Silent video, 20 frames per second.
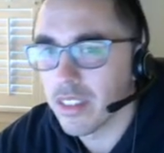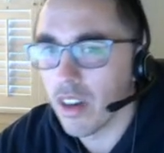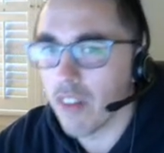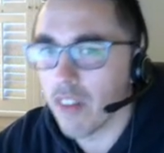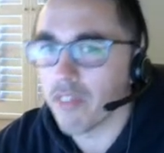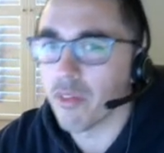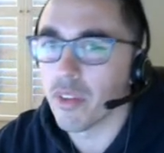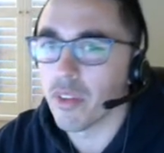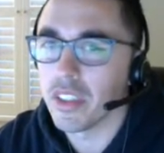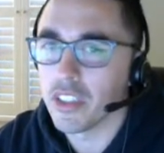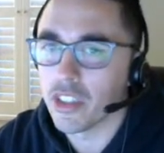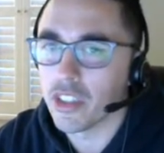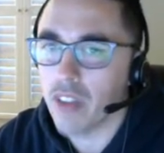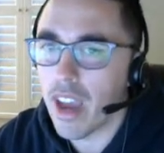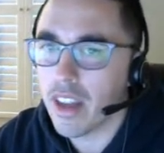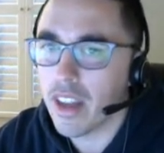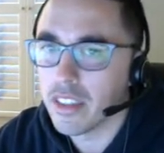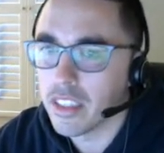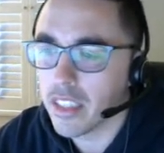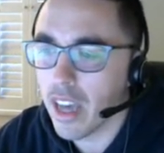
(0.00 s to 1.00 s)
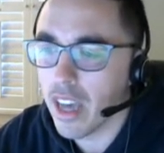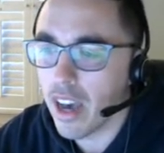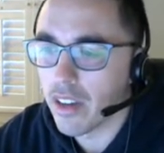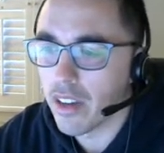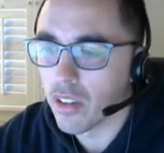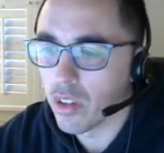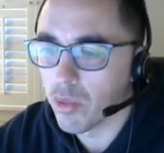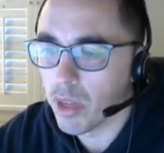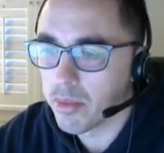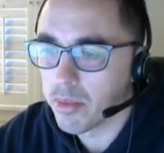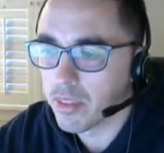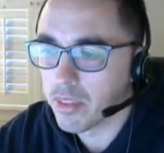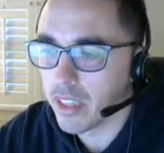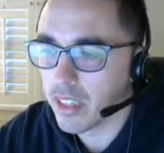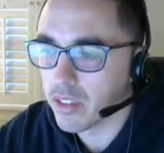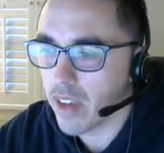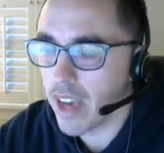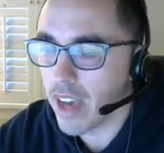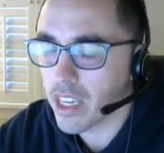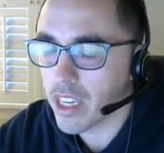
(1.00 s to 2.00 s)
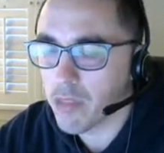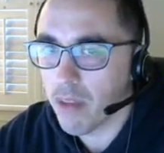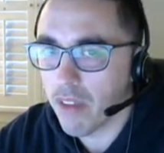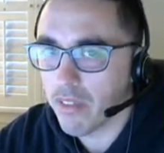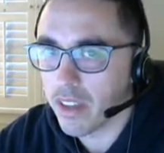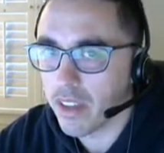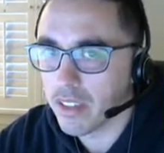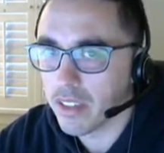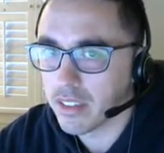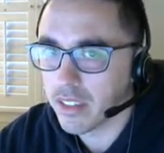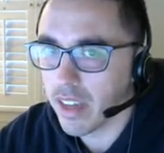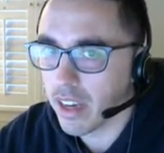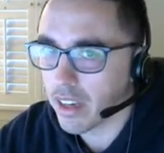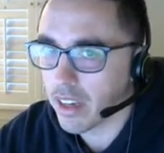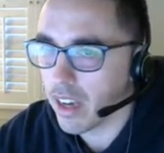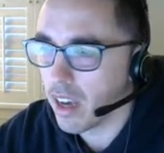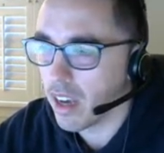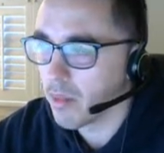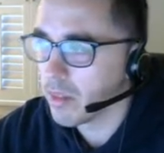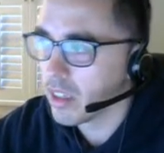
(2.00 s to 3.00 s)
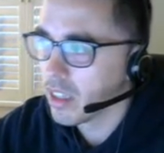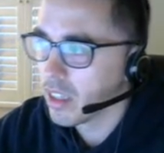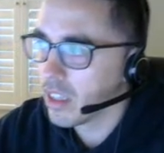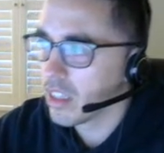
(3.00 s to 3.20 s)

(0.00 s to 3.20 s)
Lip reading: our free strategy guide on the website. So OccupyFantasy.com.